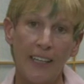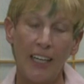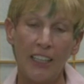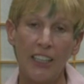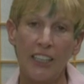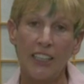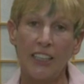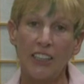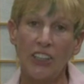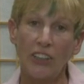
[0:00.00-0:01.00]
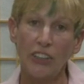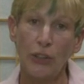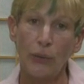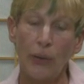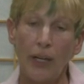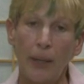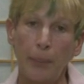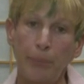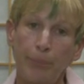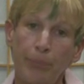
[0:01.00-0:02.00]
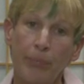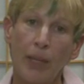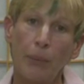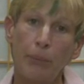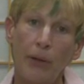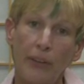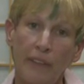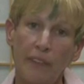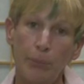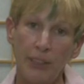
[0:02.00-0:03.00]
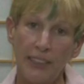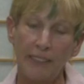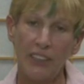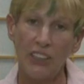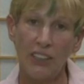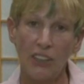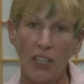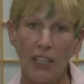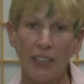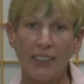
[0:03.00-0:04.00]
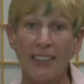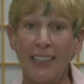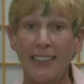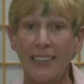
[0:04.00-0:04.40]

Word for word: And he is also um, part of the Pacific uh, Zen